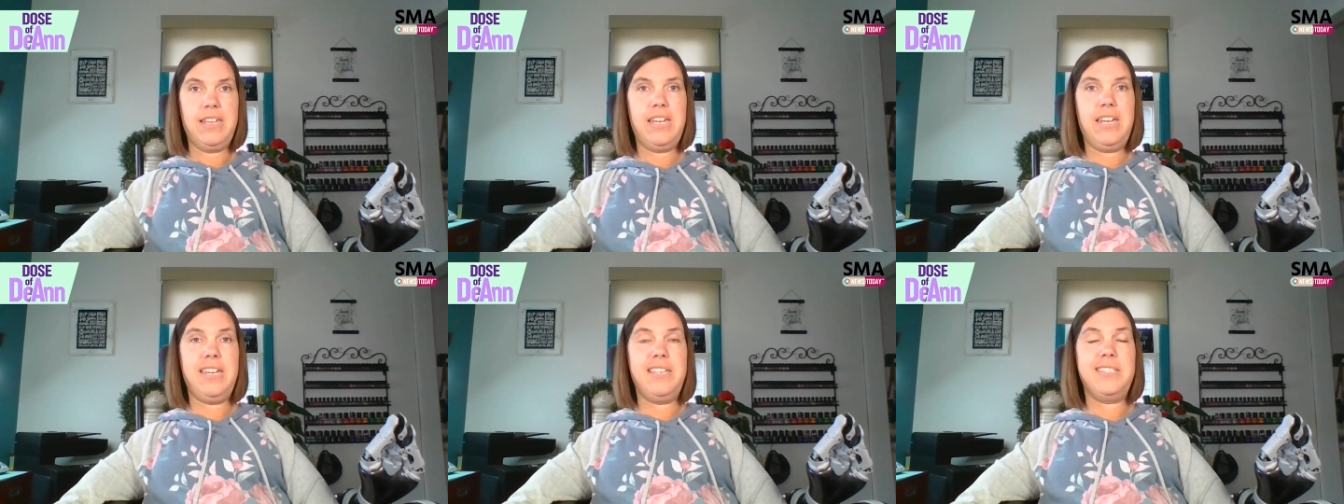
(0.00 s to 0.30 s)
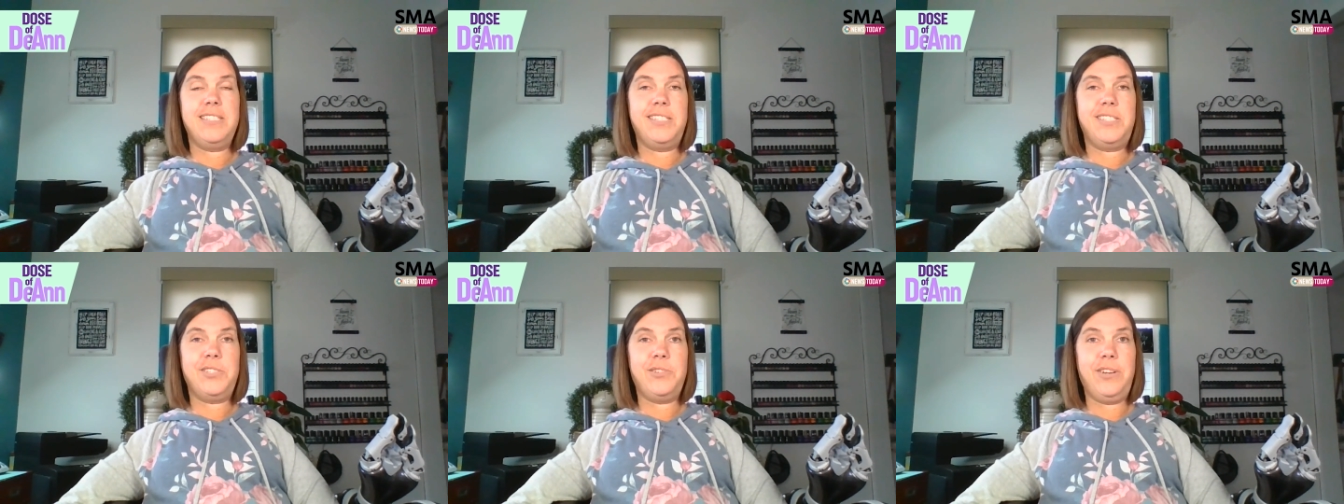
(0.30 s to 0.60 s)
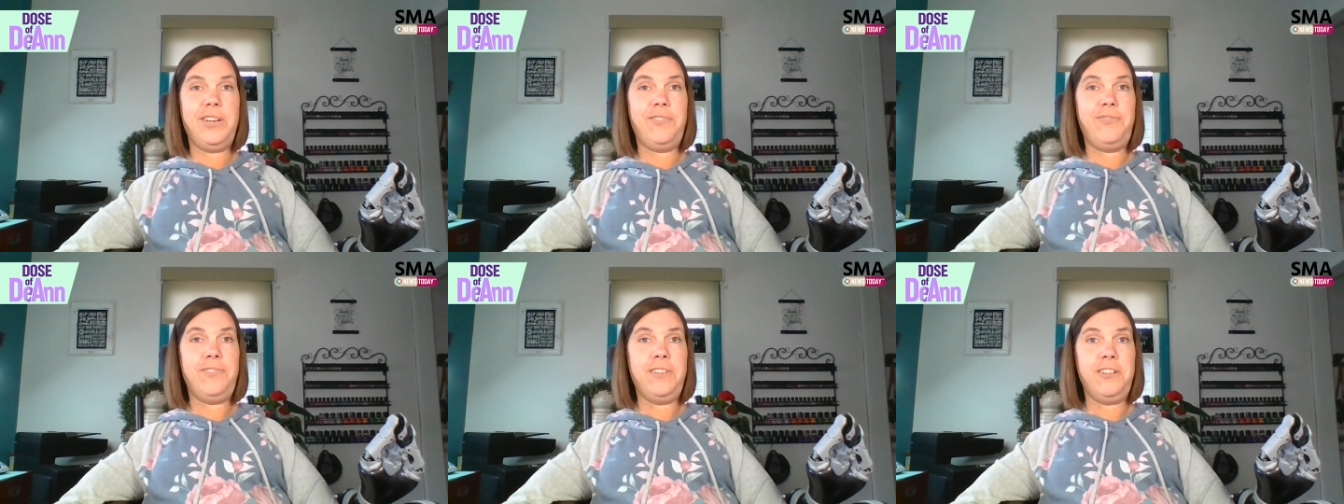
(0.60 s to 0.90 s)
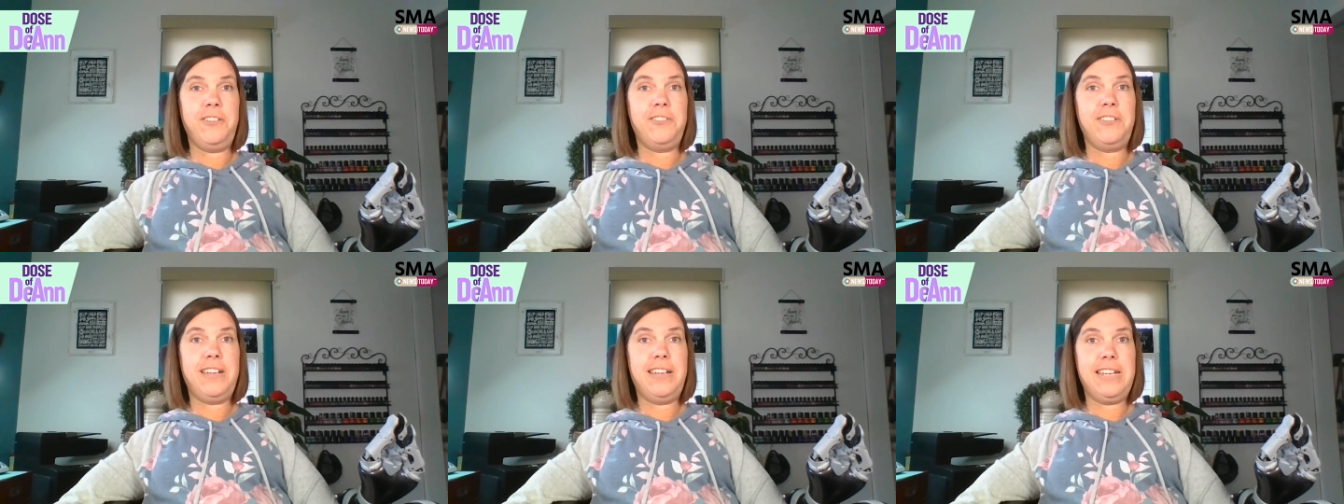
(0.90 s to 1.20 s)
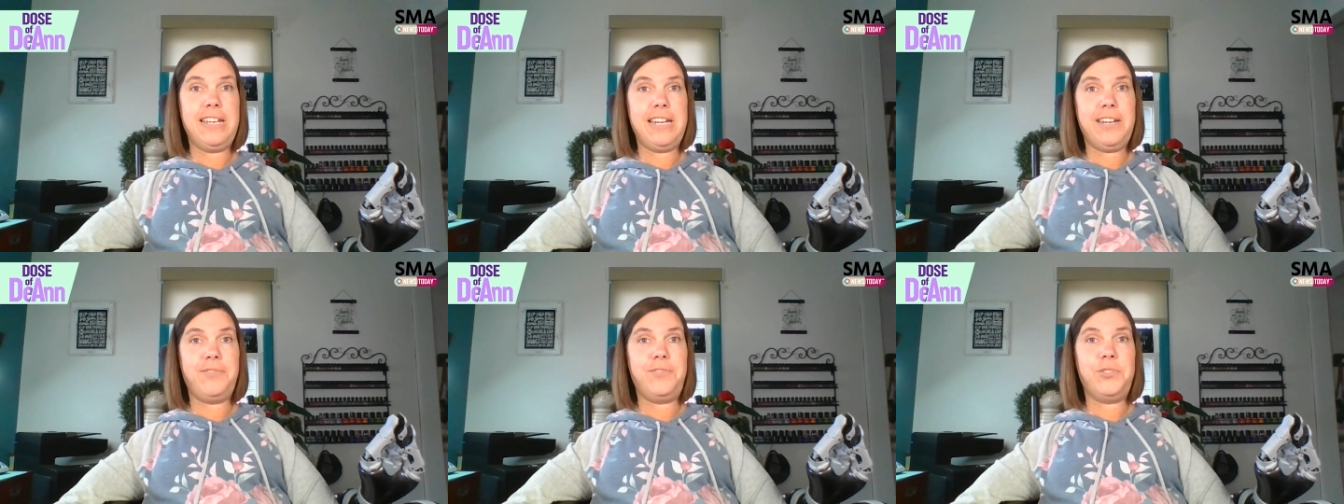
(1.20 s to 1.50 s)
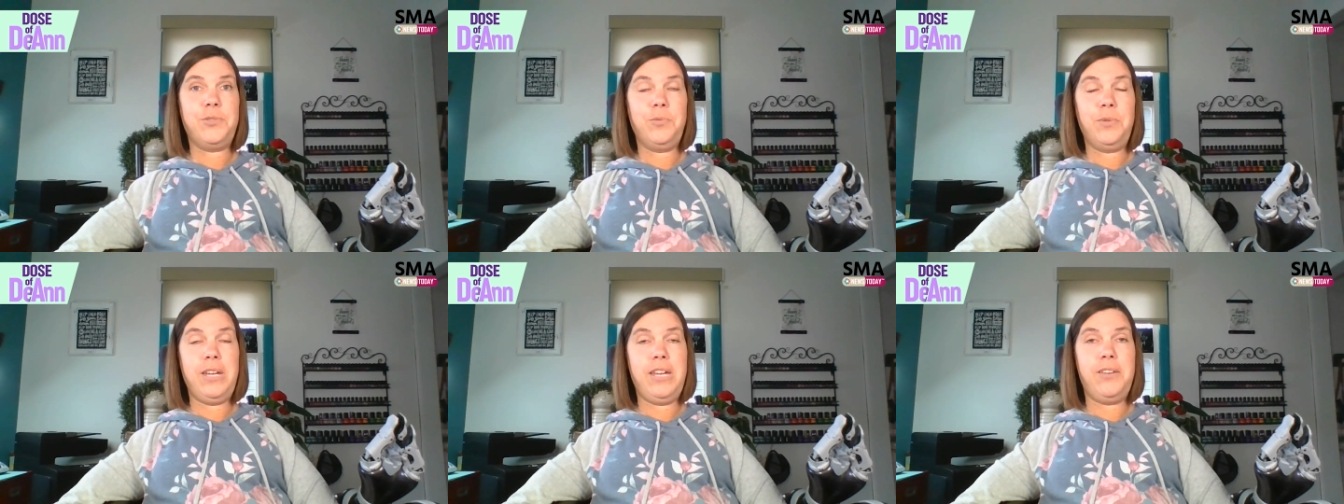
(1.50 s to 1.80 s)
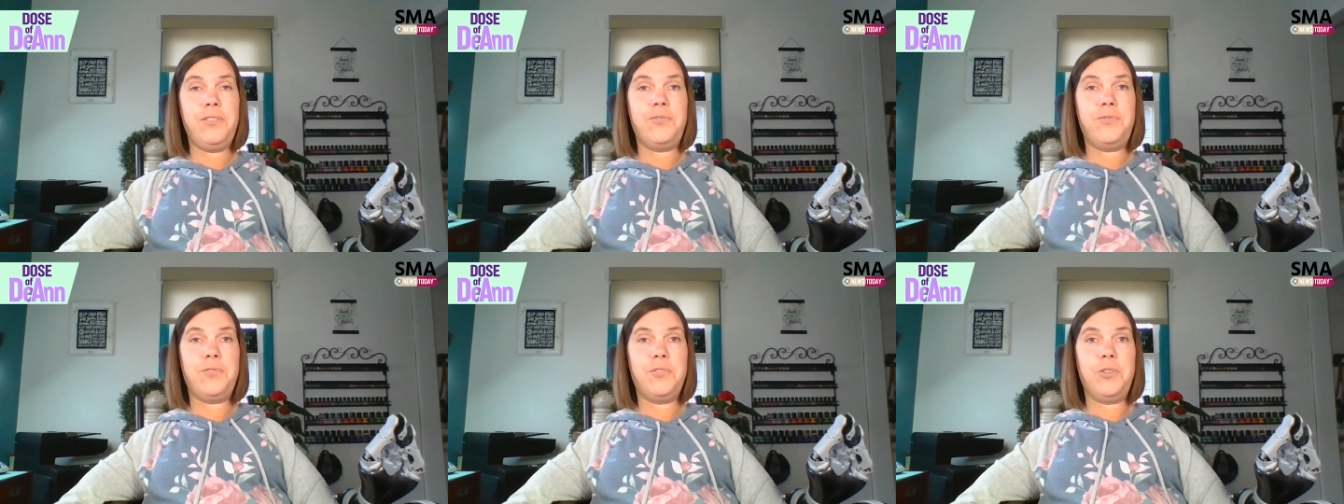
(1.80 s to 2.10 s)
And so I figured I'd have to
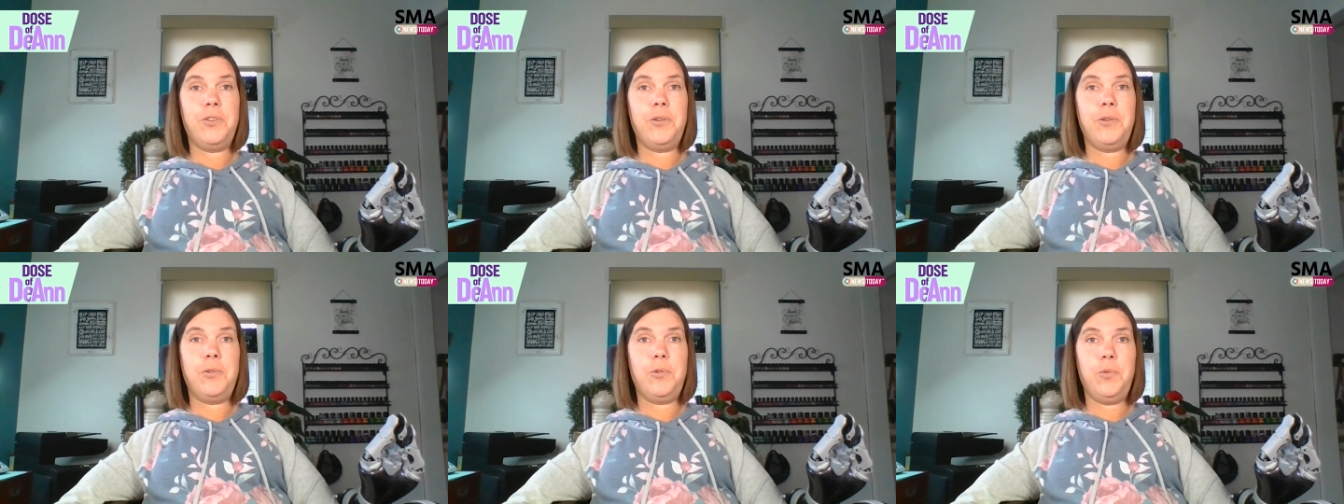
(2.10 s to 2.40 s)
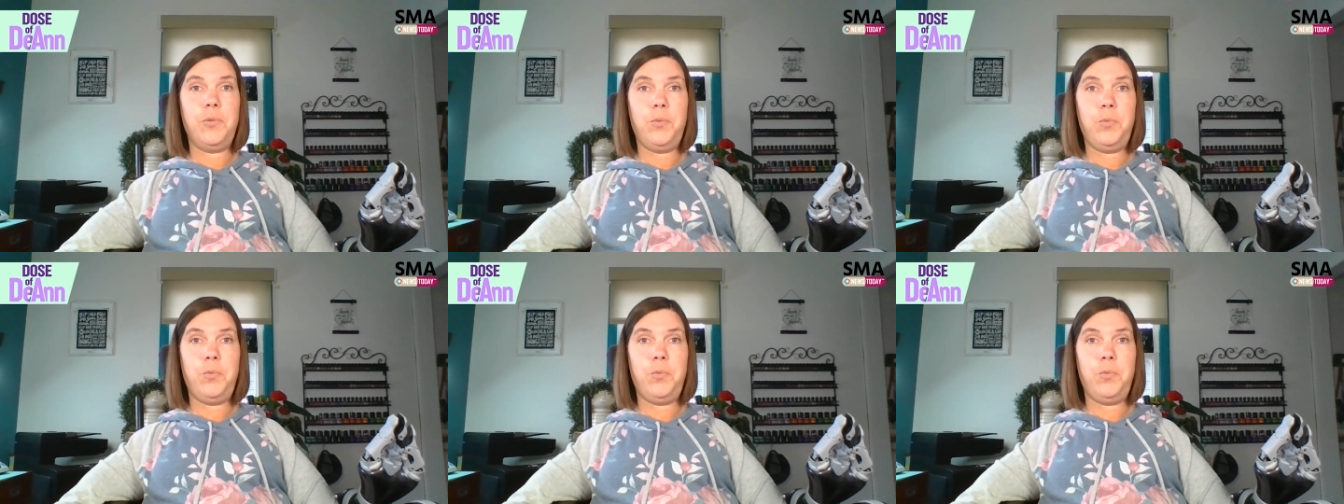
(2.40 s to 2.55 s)
wait for